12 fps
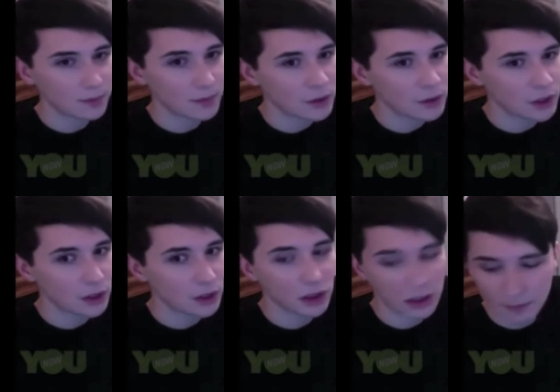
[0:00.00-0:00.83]
it was
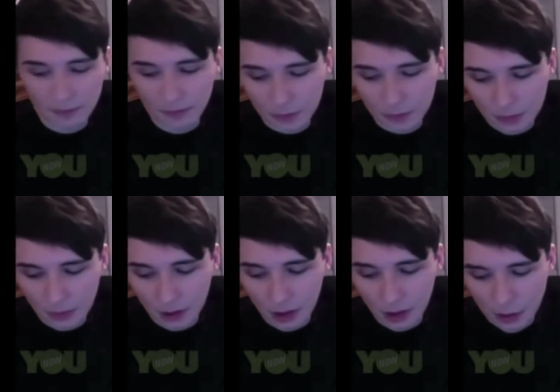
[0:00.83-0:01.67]
good. It
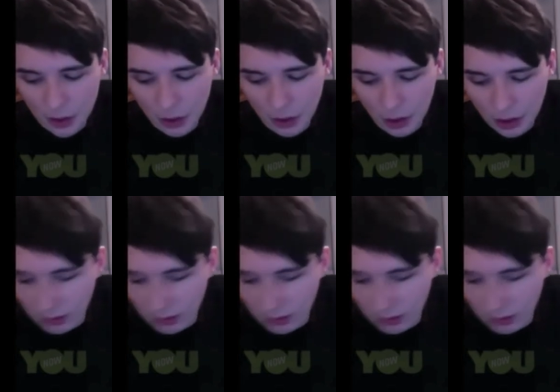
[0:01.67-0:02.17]
was so good.